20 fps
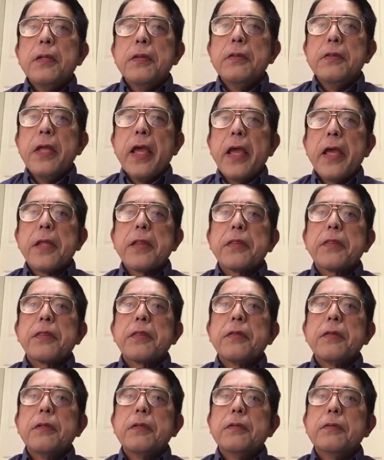death,
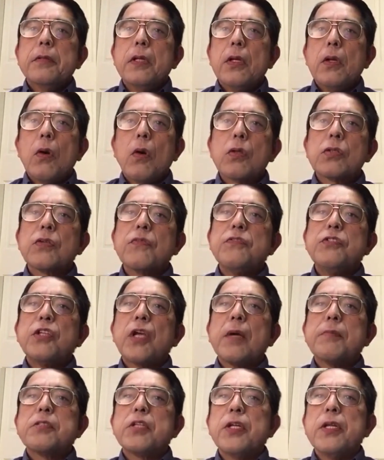the loss of
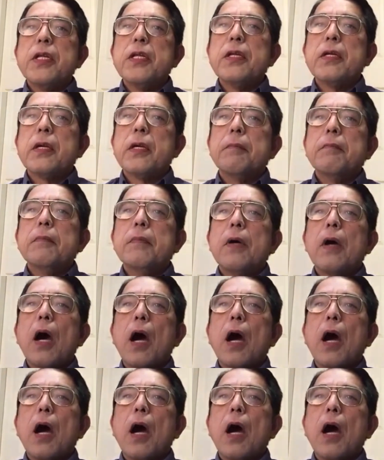jobs and income,